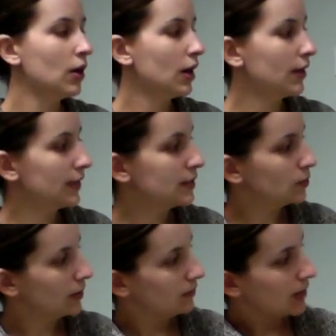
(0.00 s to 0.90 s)
On this
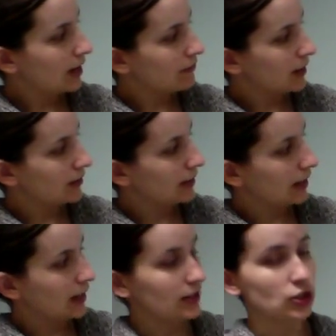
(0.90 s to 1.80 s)
one, I find that
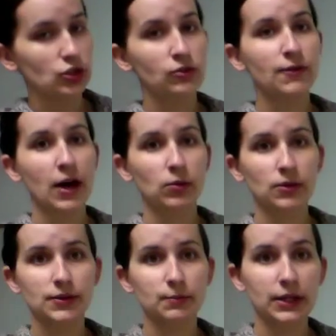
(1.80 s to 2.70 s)
it has two
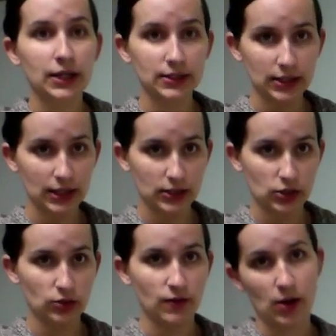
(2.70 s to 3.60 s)
vowels. Because it has
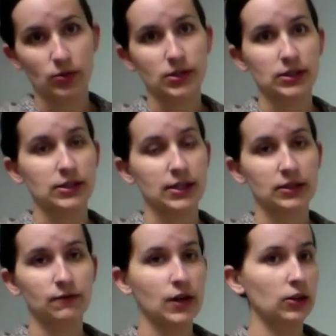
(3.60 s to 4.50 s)
two vowels, it
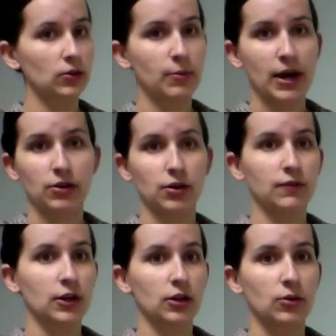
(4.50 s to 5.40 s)
doesn't follow the pattern of
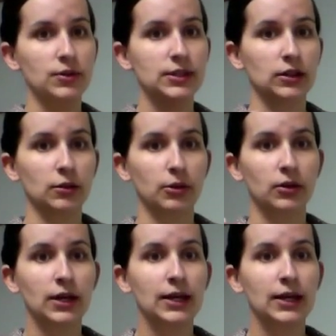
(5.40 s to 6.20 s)
a closed syllable.